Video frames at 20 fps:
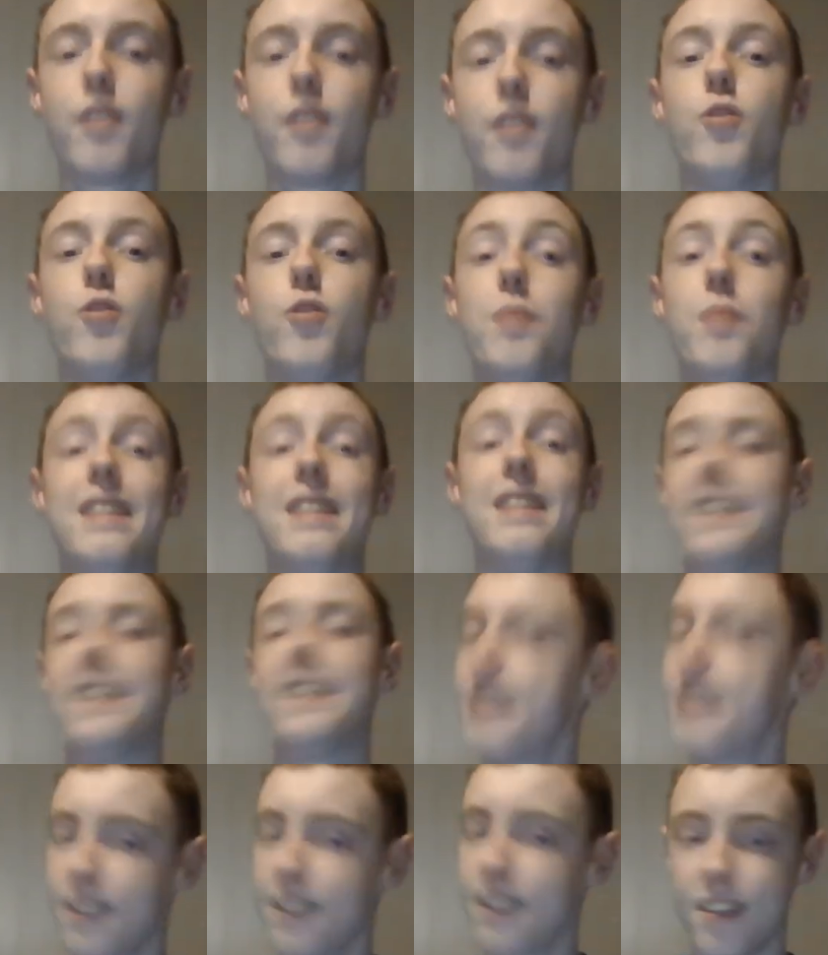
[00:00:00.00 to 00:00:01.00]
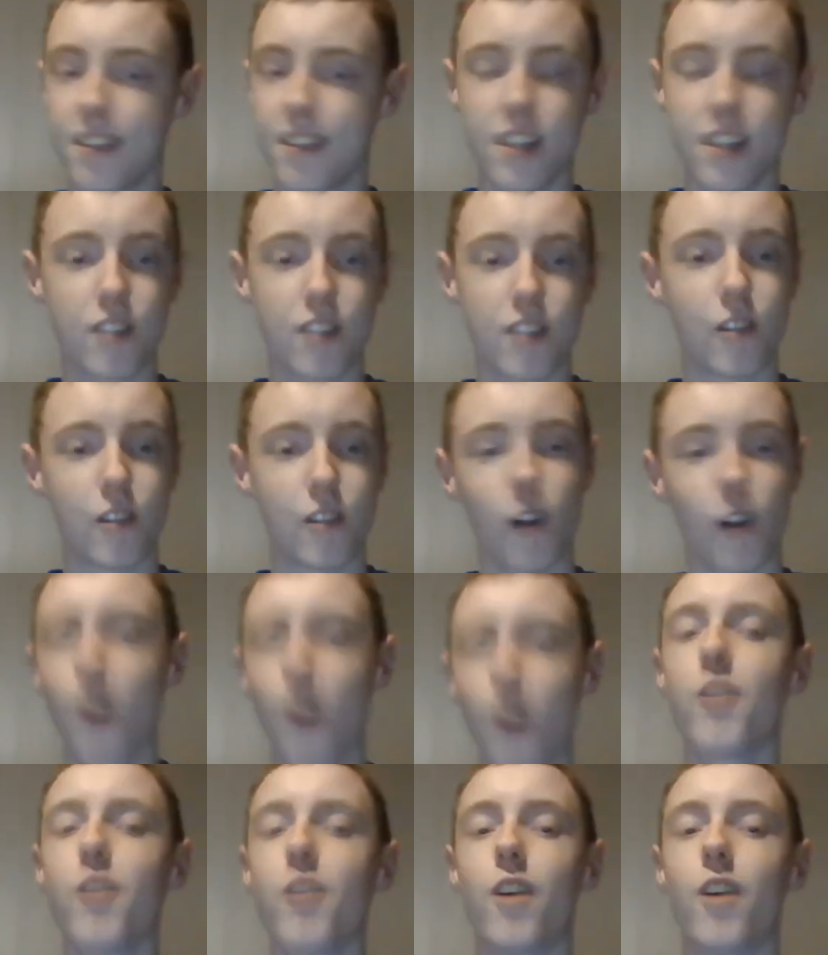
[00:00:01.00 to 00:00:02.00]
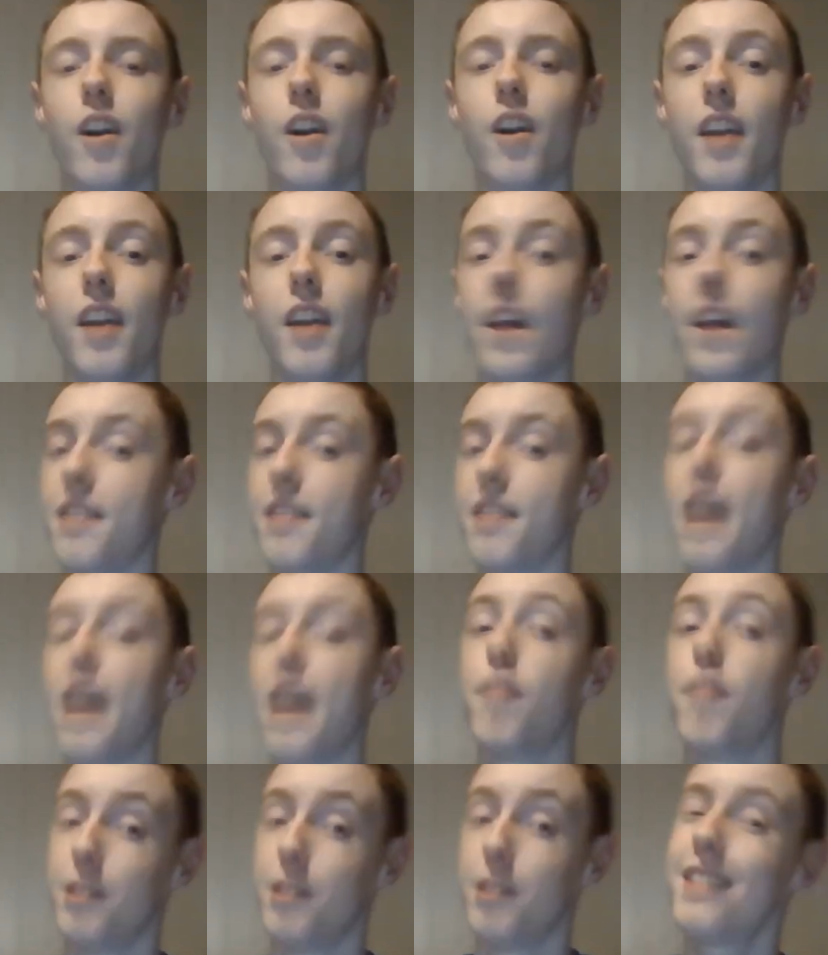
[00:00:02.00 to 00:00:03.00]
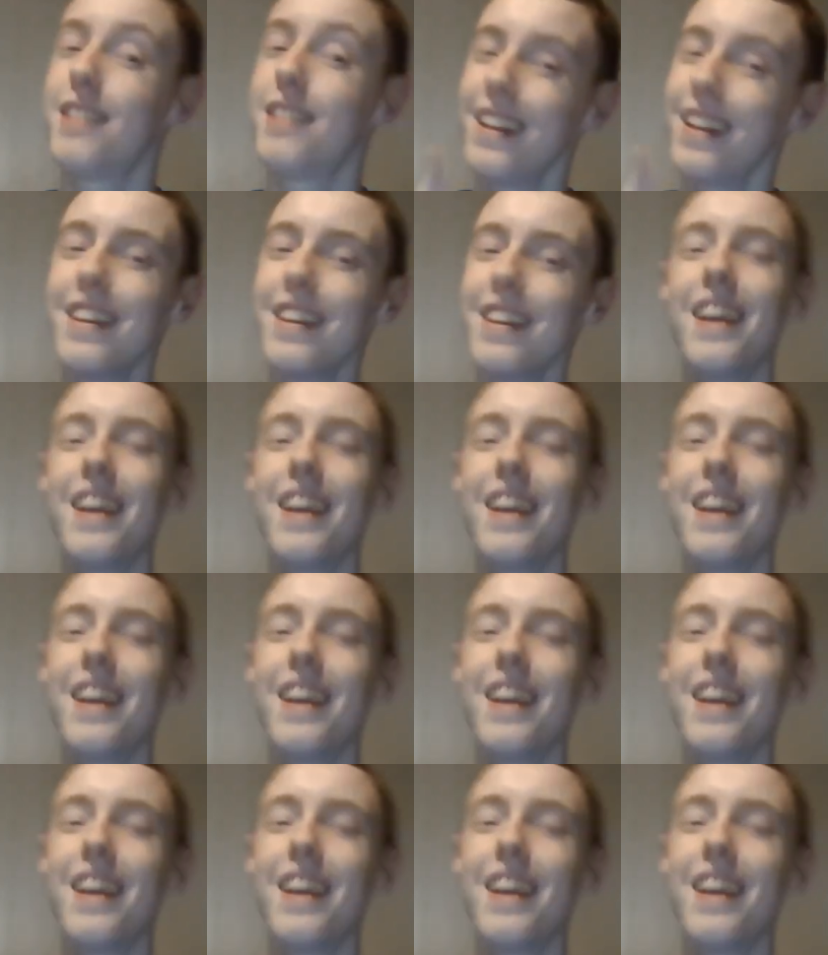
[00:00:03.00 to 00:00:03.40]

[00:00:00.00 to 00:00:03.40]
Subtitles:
Human decency is long gone, and everything